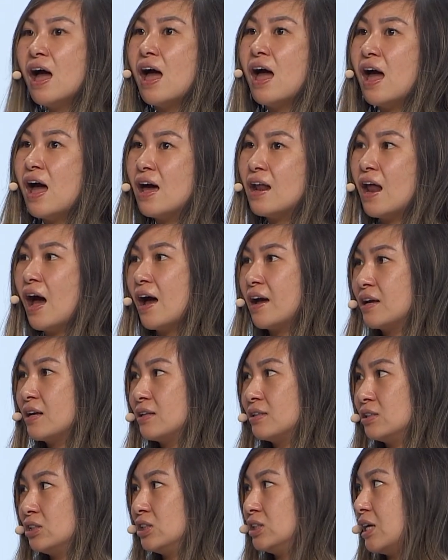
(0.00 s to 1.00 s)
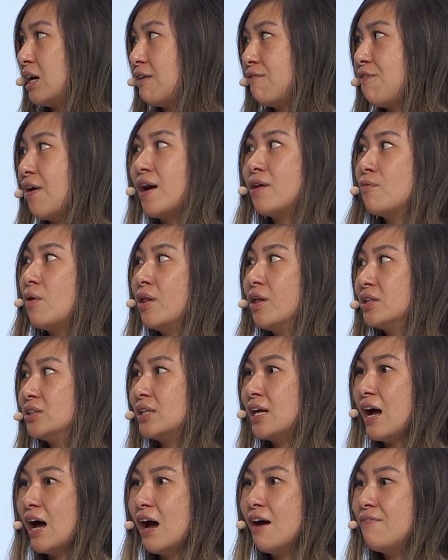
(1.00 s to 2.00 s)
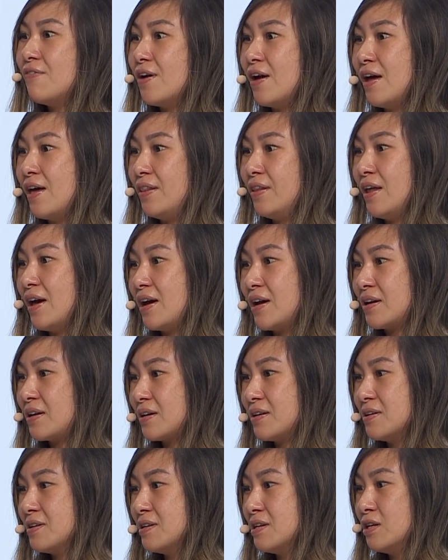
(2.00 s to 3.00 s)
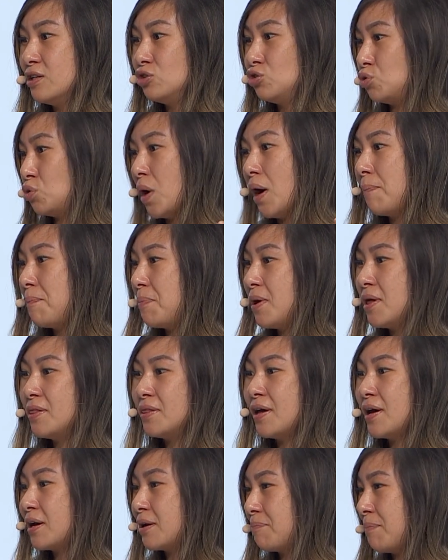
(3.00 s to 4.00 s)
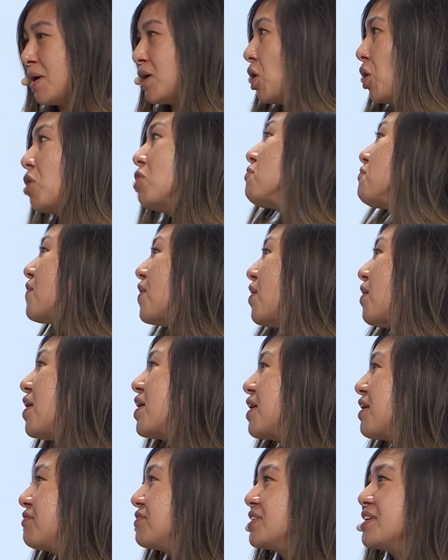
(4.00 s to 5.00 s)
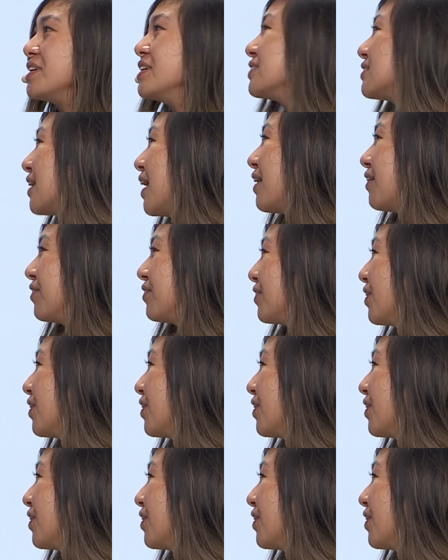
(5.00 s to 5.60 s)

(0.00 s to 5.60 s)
and I could just like find wallets that have it and like drop in like my art fair NFTs. I don't